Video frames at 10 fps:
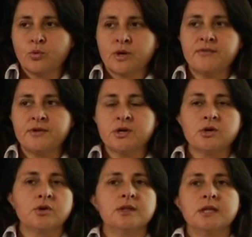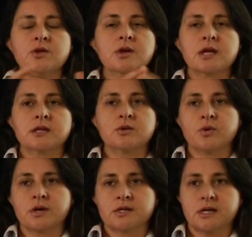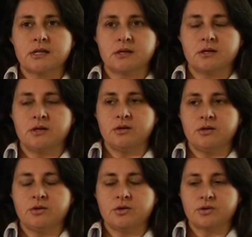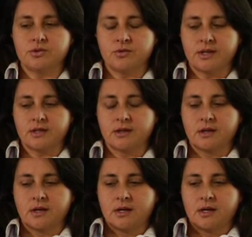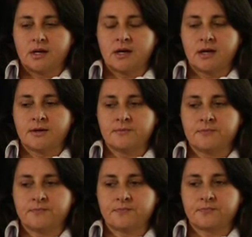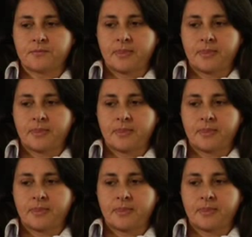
wherever you're going that you can get the work done, you, you go do it. Um,